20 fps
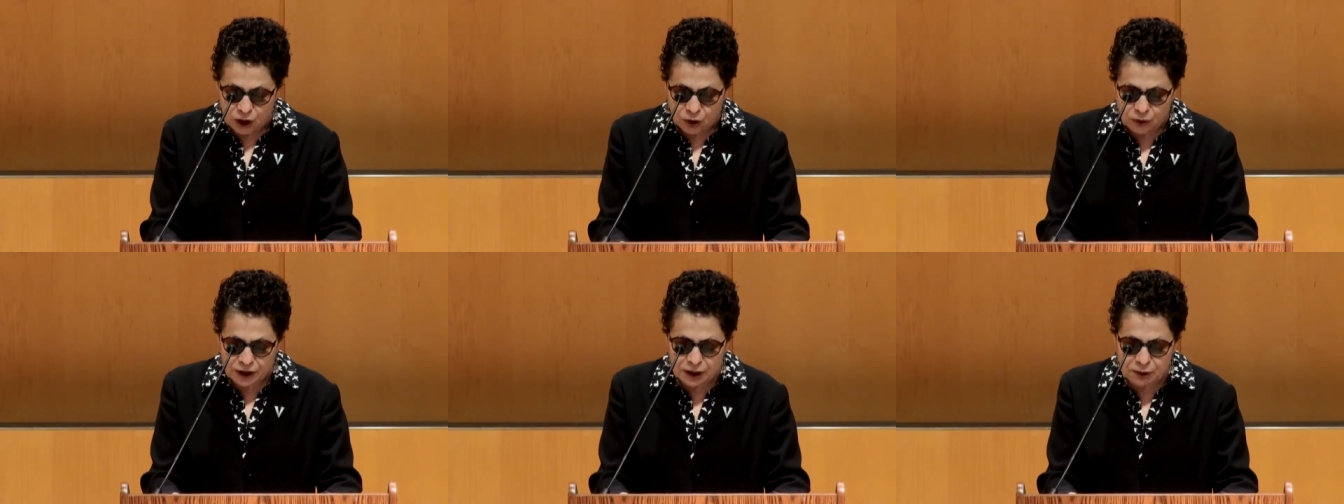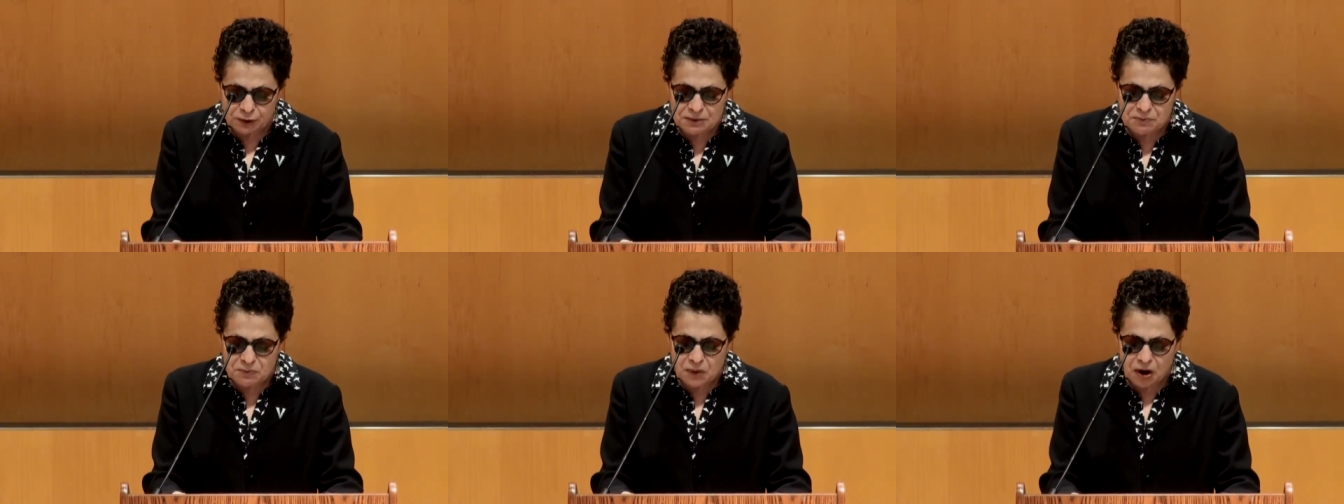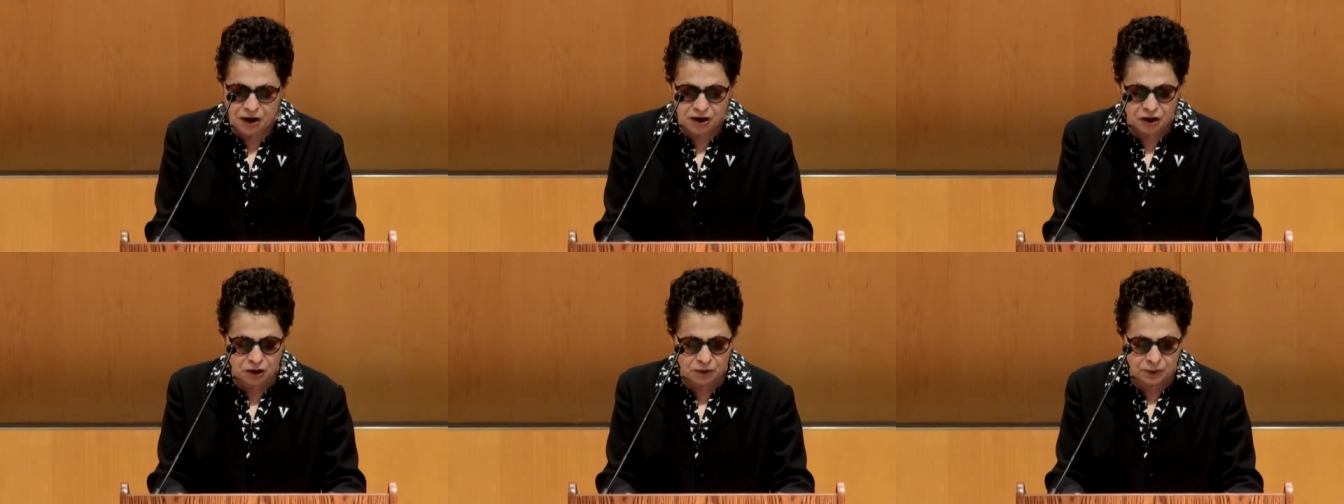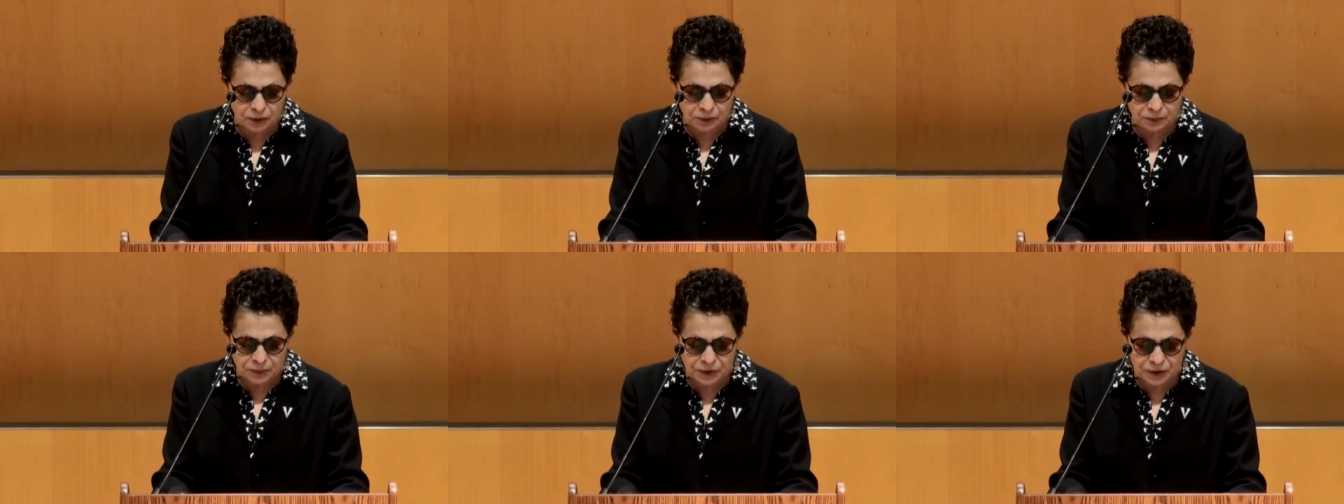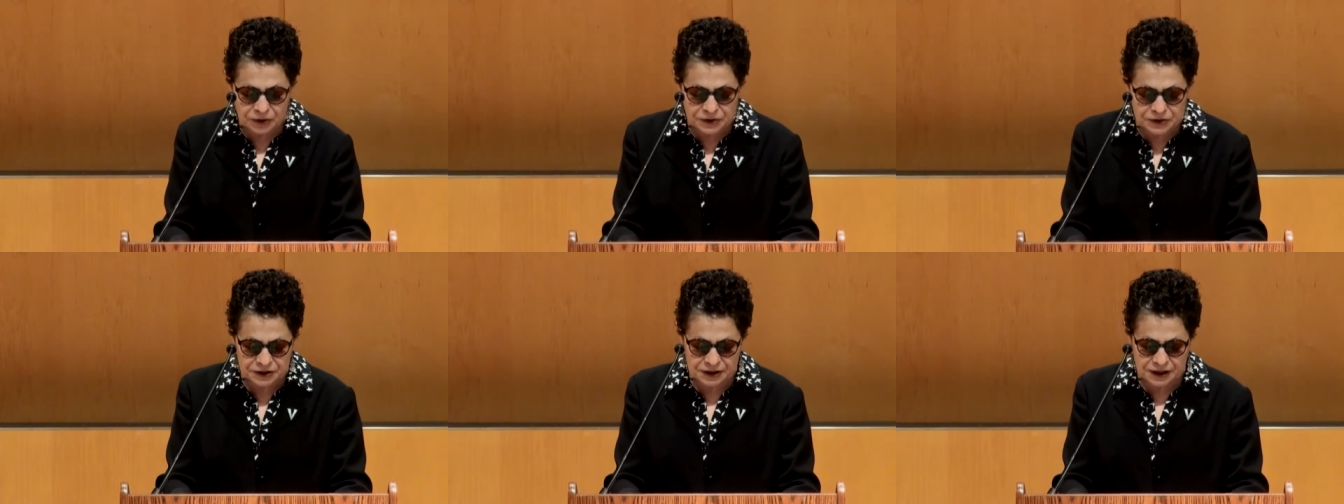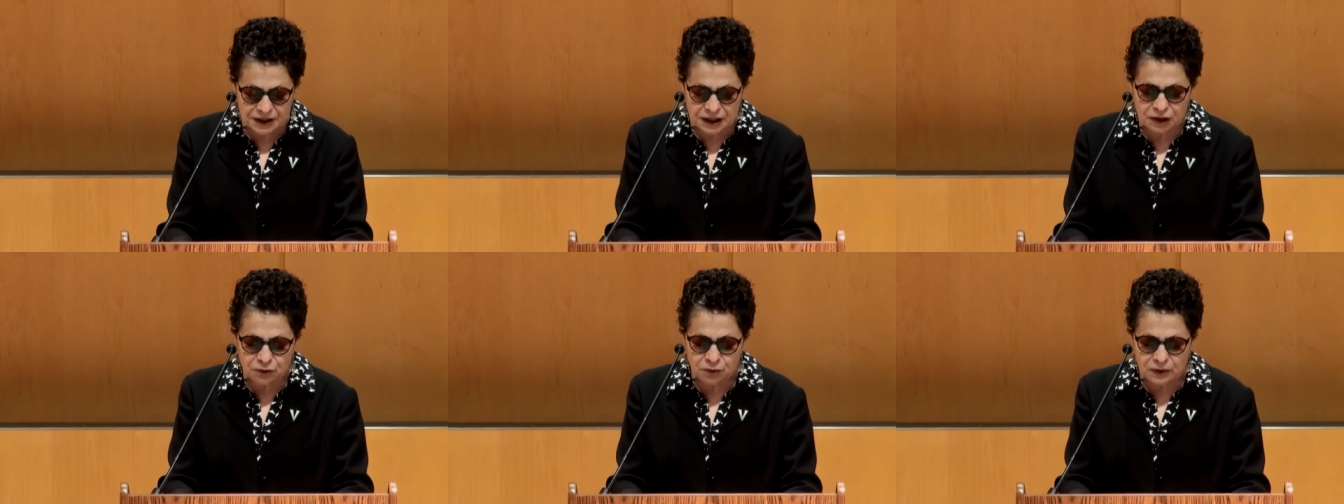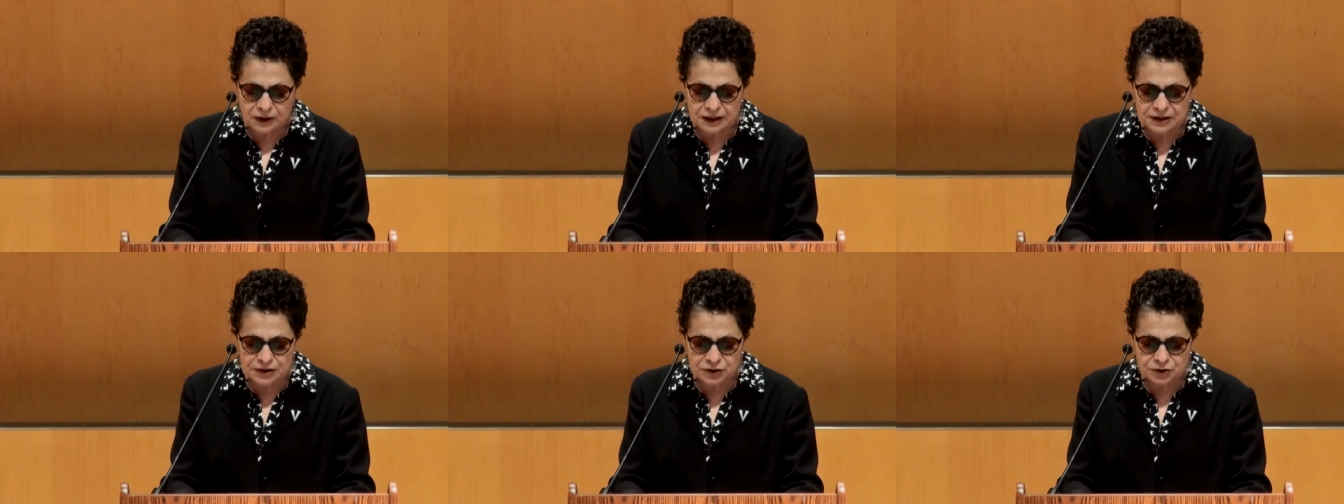What a remarkable person he
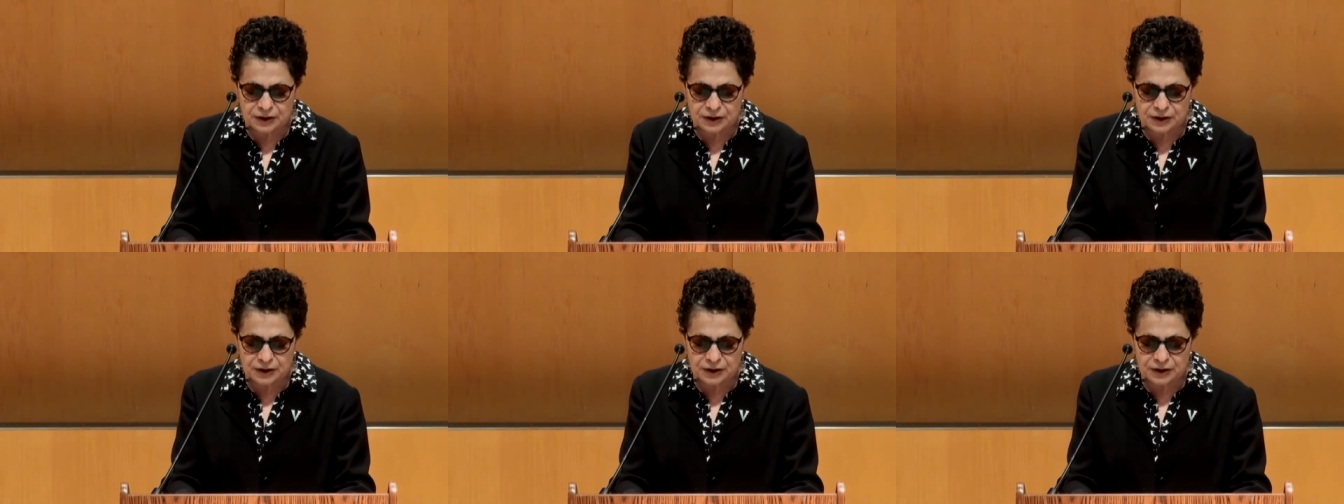was